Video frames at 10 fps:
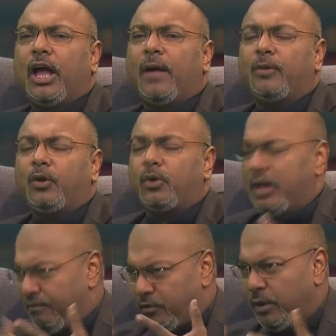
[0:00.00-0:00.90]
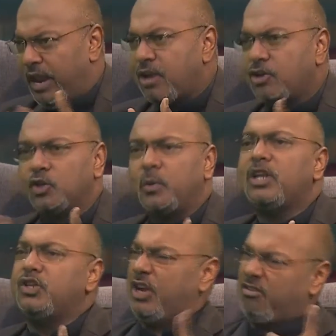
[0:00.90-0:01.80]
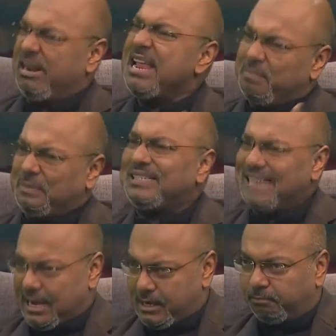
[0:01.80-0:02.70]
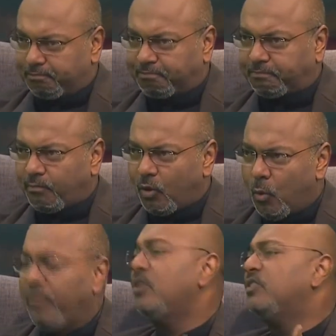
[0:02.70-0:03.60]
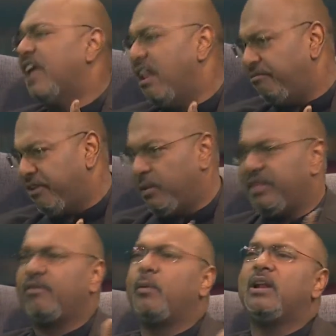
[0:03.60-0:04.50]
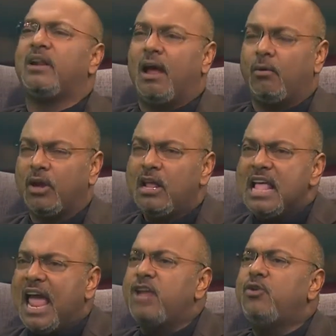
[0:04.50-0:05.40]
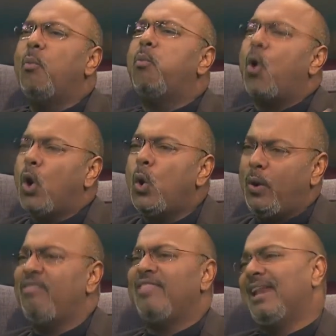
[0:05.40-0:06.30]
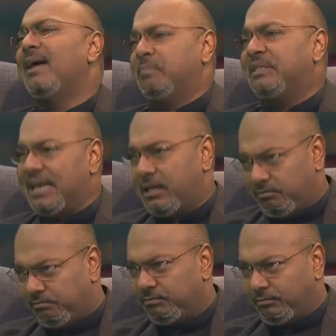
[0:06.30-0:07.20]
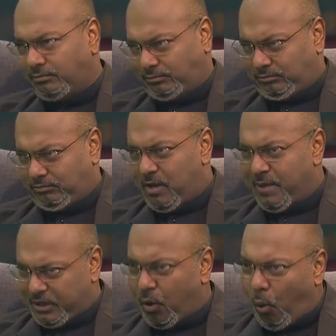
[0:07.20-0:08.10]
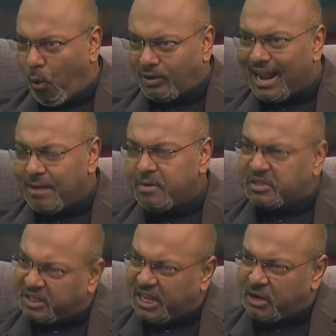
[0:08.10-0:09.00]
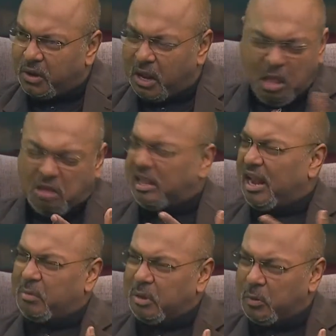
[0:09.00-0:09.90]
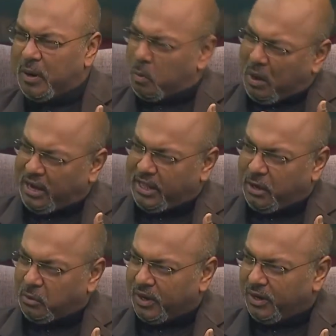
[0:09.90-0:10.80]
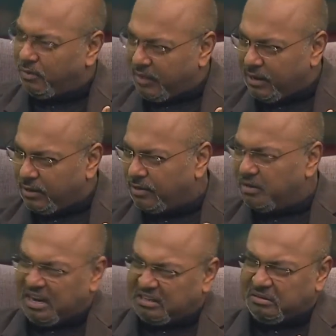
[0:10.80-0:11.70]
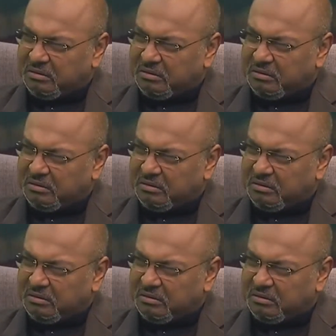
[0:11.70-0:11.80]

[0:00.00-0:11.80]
you can have two reactions. One is you get really upset with yourself and with everyone around, and you wallow in that upset. That means the whole time you sit there and go like, that happened to me, and why did they do that, and that, and the next,